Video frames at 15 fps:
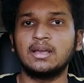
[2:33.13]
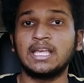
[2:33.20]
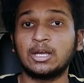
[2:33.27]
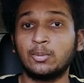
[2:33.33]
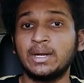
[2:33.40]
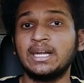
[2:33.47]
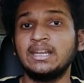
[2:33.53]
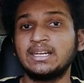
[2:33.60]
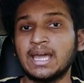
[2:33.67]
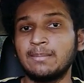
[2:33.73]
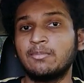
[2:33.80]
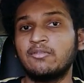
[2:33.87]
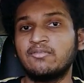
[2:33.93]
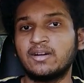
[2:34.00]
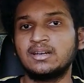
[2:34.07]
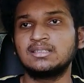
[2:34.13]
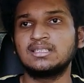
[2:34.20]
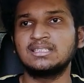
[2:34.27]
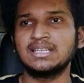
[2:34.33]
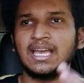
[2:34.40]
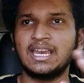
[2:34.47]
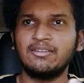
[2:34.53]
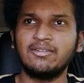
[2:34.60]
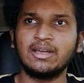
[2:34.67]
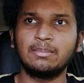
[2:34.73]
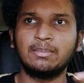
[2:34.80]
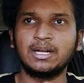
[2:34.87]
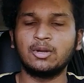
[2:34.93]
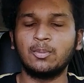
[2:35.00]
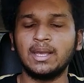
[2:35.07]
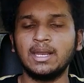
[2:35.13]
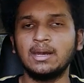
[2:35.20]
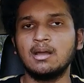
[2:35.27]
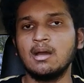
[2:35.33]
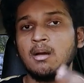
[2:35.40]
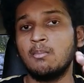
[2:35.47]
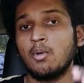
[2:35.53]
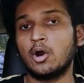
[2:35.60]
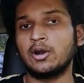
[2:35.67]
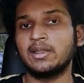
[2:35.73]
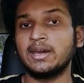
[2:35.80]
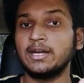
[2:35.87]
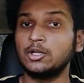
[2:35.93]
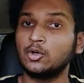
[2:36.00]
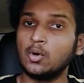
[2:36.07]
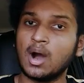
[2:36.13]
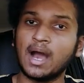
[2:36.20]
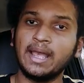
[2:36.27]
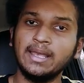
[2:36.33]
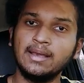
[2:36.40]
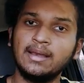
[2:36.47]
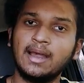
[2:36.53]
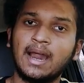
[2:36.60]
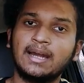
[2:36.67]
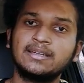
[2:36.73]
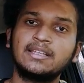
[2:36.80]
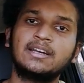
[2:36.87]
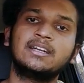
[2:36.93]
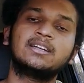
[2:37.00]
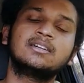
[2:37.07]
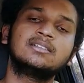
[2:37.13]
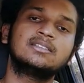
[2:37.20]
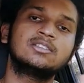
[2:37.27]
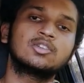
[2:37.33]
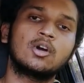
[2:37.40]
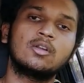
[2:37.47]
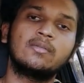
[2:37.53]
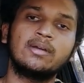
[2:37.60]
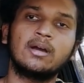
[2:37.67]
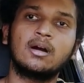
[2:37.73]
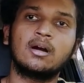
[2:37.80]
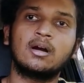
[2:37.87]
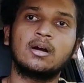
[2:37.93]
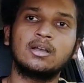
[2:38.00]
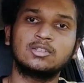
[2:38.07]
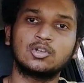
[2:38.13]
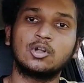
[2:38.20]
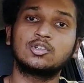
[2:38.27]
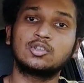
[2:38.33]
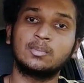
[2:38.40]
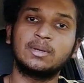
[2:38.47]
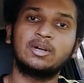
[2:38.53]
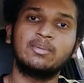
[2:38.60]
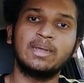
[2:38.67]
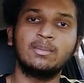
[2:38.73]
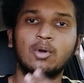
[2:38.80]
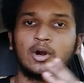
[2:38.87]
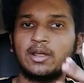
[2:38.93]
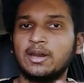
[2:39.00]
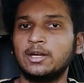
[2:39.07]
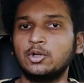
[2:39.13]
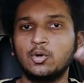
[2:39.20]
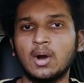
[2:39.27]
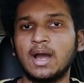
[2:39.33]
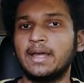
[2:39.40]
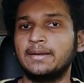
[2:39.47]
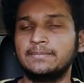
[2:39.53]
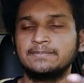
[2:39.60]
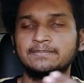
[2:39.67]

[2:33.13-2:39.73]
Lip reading: equity type of funds is anywhere between moderate to high, and the returns is also between moderate to high.